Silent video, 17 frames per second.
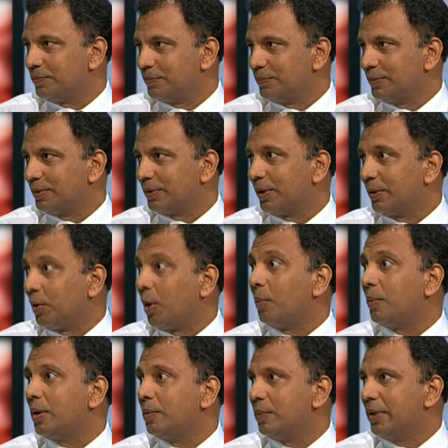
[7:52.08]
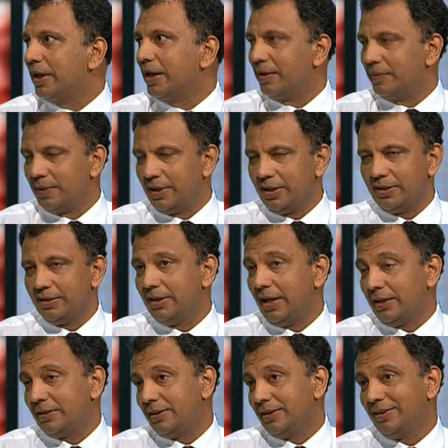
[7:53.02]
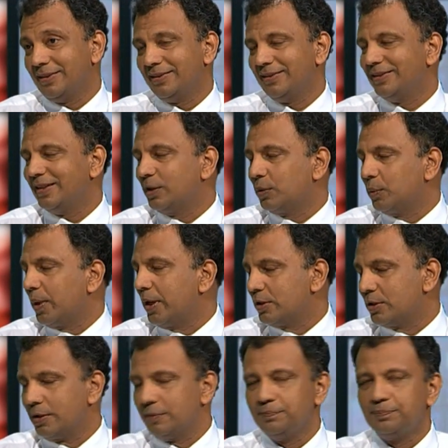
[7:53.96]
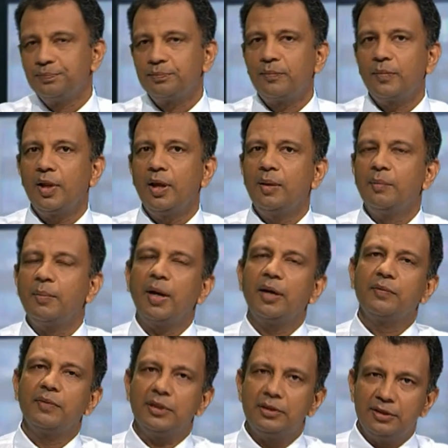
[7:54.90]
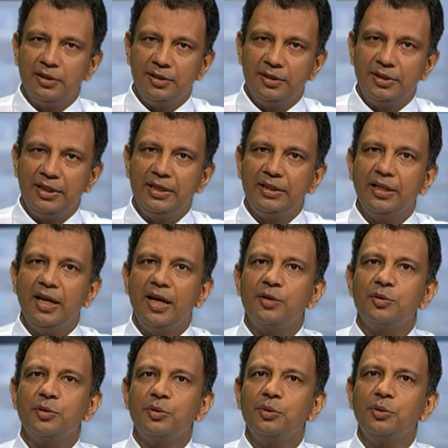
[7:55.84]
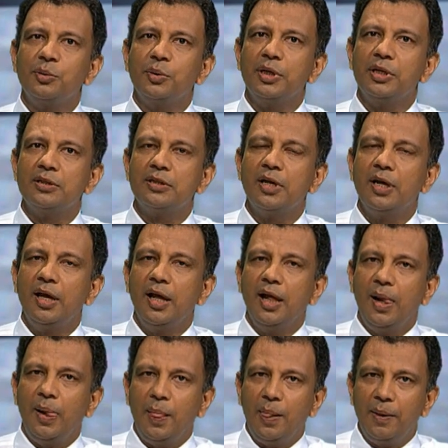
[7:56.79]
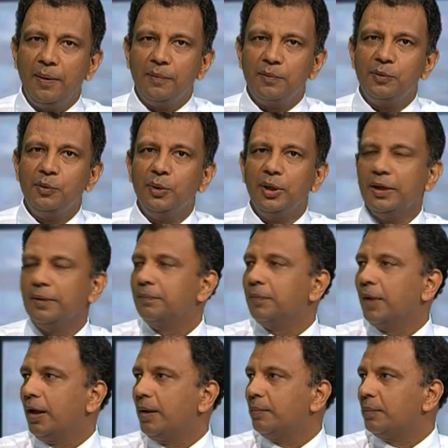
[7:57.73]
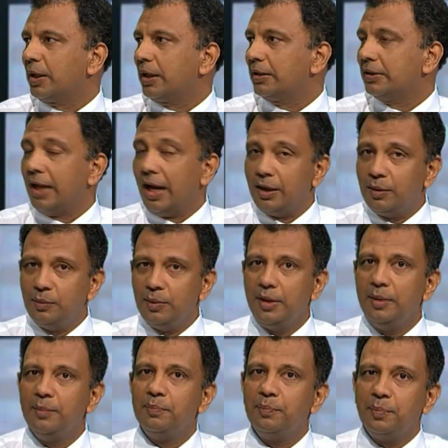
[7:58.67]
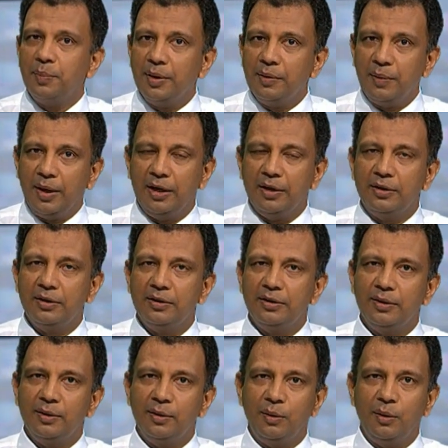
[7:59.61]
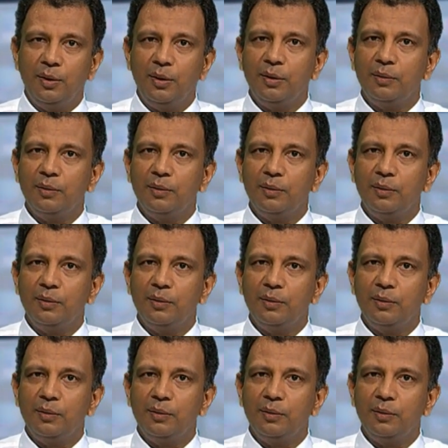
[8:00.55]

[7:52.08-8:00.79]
the normal behavior in that situation. But first thing they should do is cooling, because that will prevent or